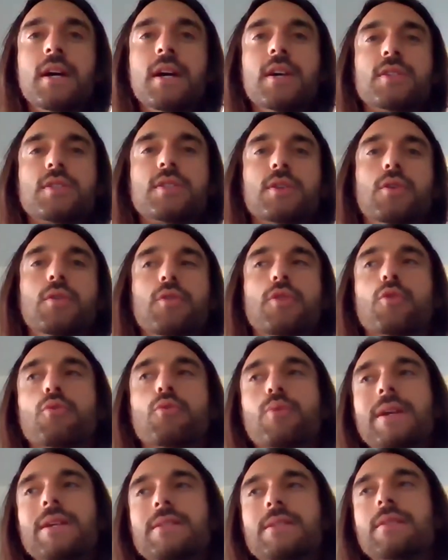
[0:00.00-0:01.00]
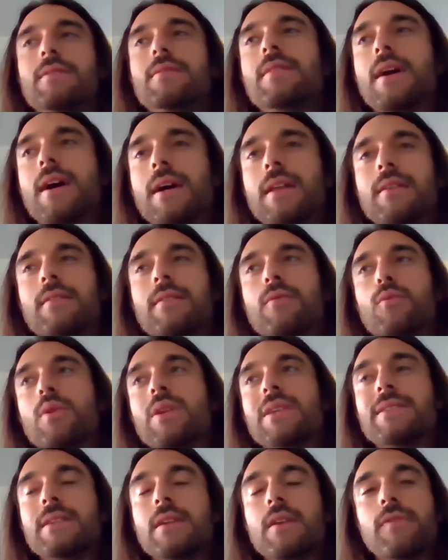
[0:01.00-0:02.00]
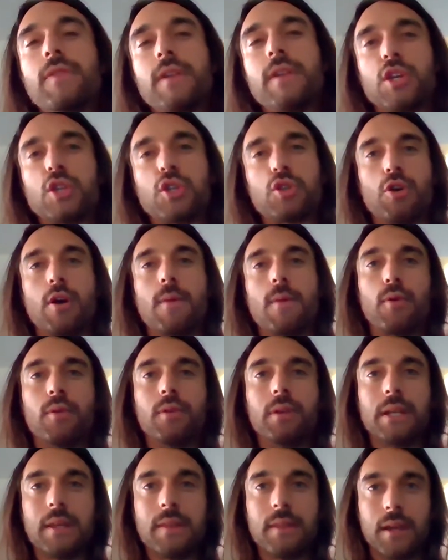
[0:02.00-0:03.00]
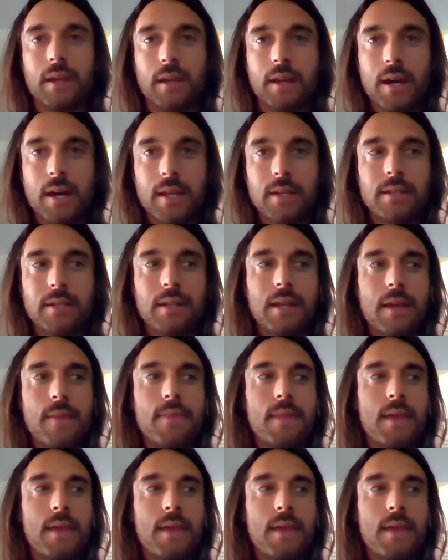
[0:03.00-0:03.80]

So the reason that we see things show up early in the gut and